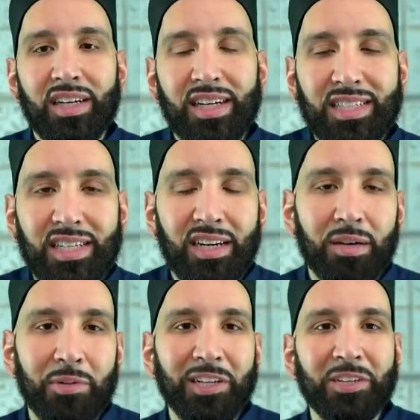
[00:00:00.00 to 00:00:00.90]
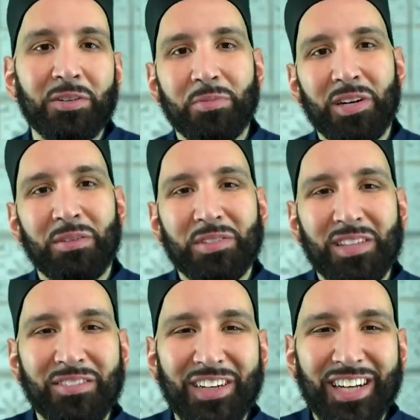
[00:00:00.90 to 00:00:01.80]
Assalamu alaikum wa rahmatullahi
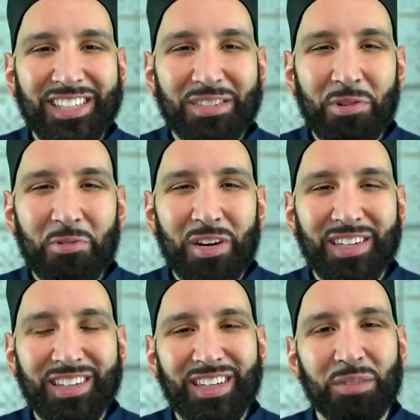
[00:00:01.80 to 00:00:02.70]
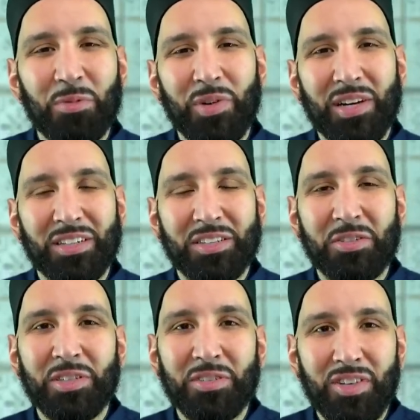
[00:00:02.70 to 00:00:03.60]
wa barakatuh, everyone. Eid Mubarak to you
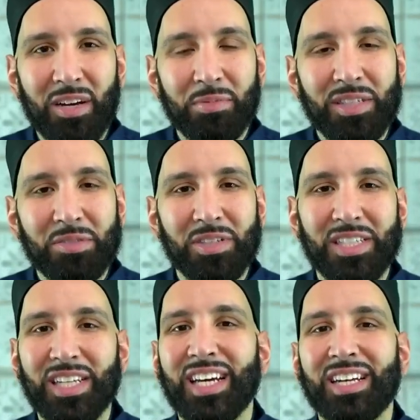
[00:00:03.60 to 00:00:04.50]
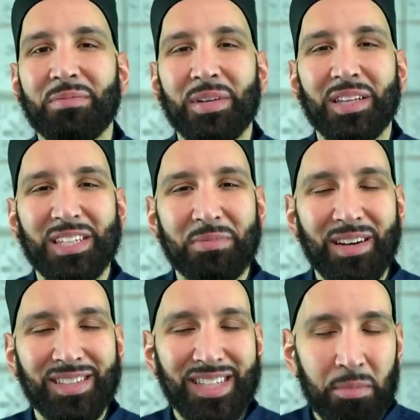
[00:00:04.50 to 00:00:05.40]
and your families once again. May Allah
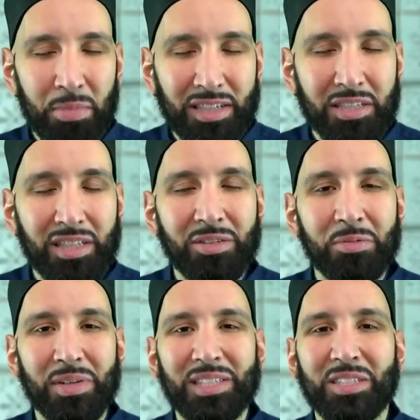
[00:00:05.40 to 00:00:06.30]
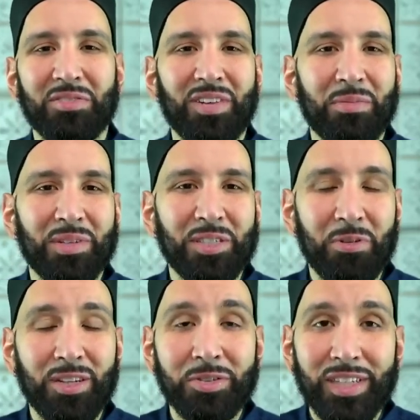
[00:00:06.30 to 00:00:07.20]
subhanahu wa ta'ala bless you, bless your families,
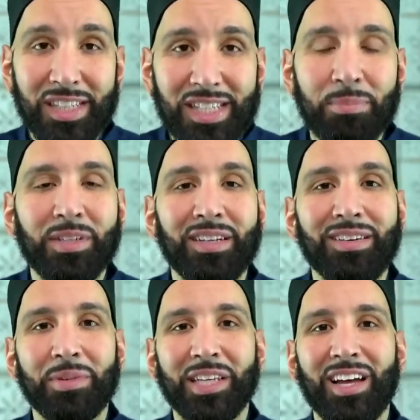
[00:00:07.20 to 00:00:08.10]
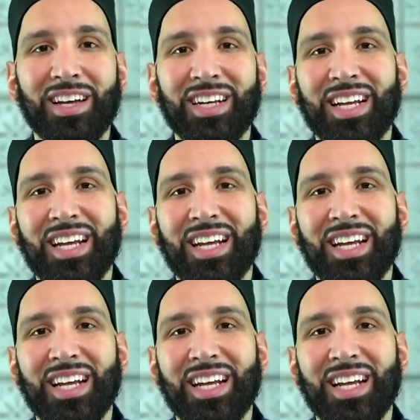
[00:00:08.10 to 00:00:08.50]
grant you an accepted Ramadan,